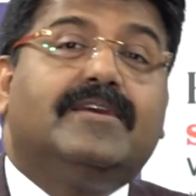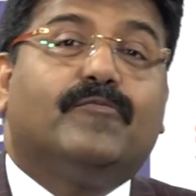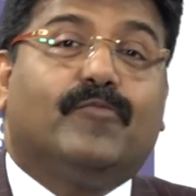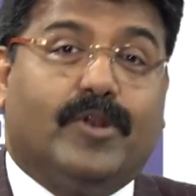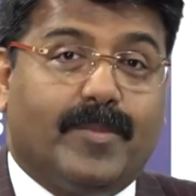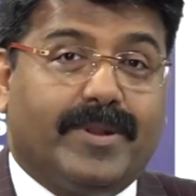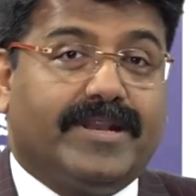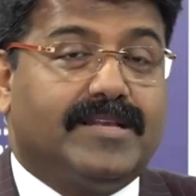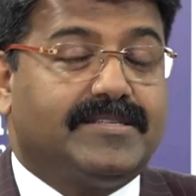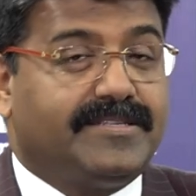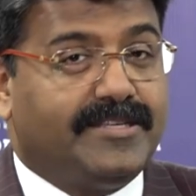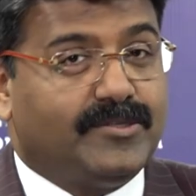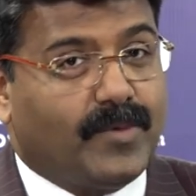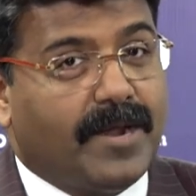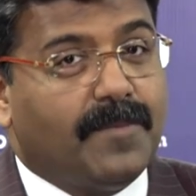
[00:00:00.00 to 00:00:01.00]
Film
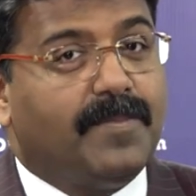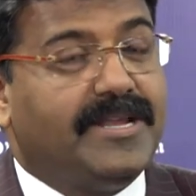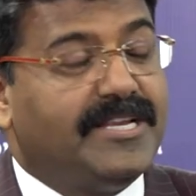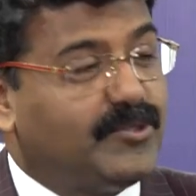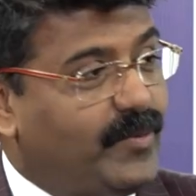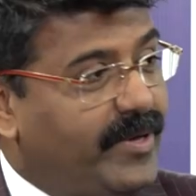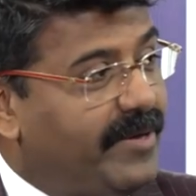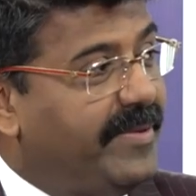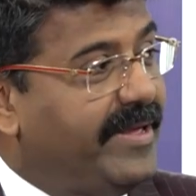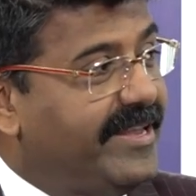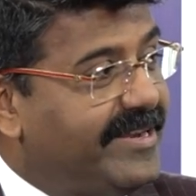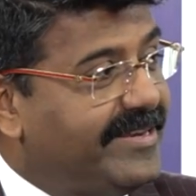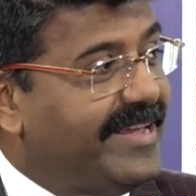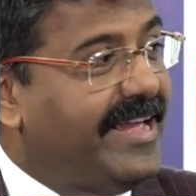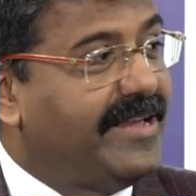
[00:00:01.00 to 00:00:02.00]
industry is one place where
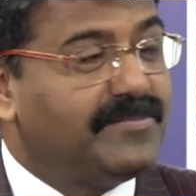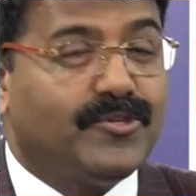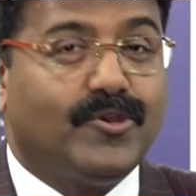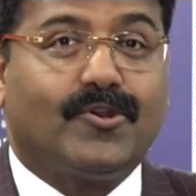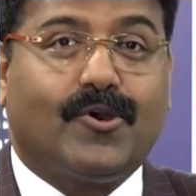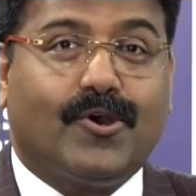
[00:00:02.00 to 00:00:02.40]
many a times your